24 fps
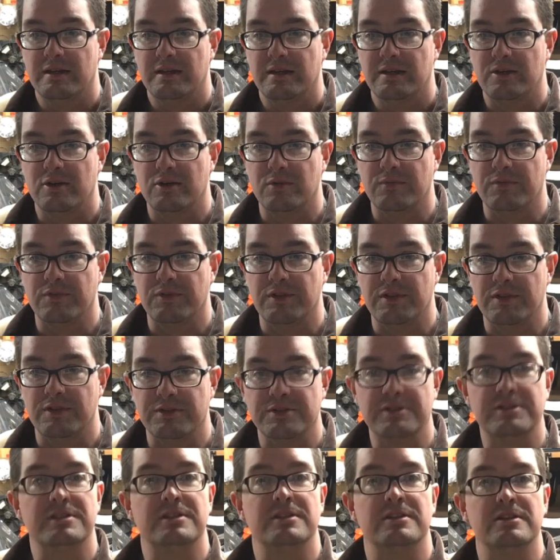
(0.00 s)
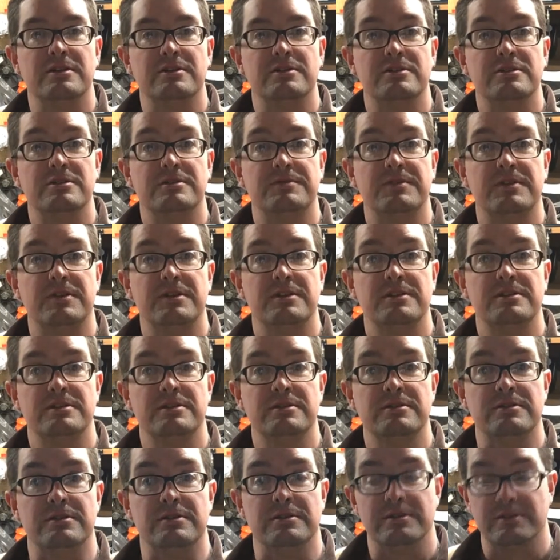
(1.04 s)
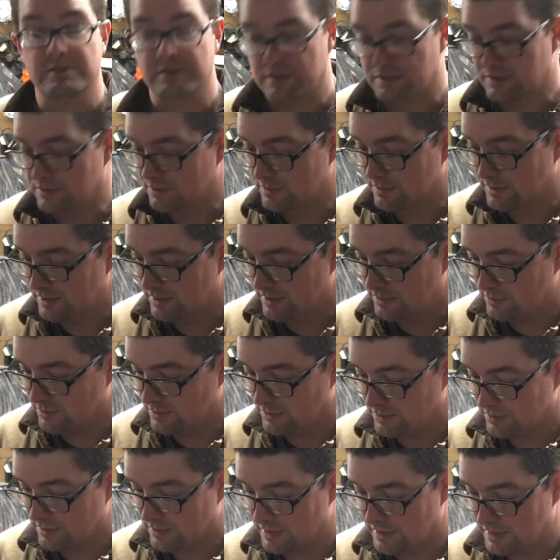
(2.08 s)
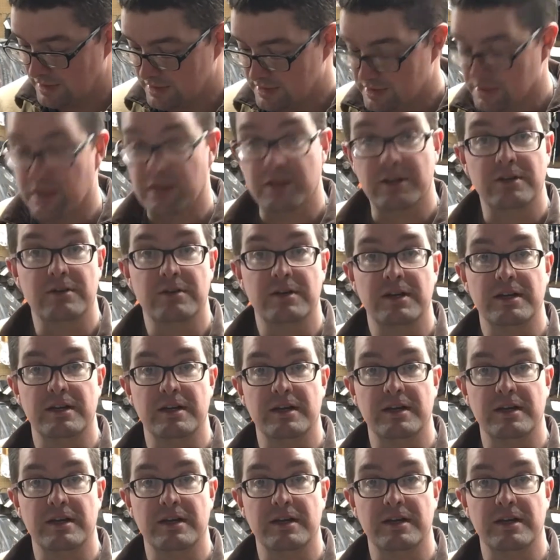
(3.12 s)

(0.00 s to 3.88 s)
hopefully you'll see those very soon. So we will get it started right